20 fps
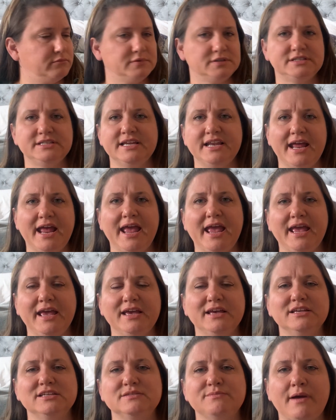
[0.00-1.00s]
Today
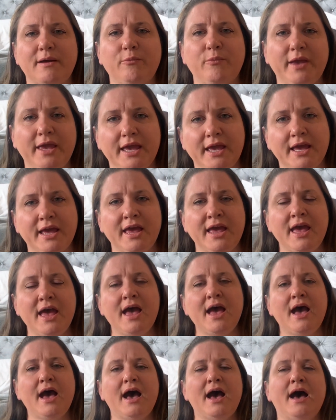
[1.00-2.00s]
is my week.
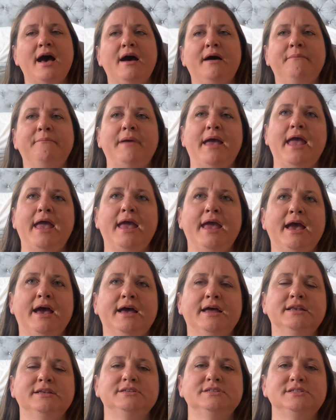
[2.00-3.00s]

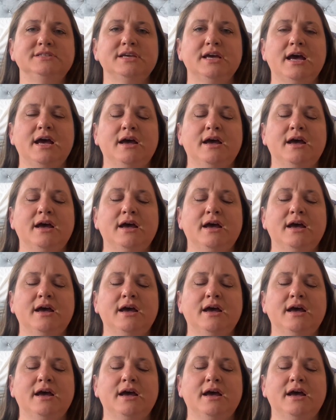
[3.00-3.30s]
And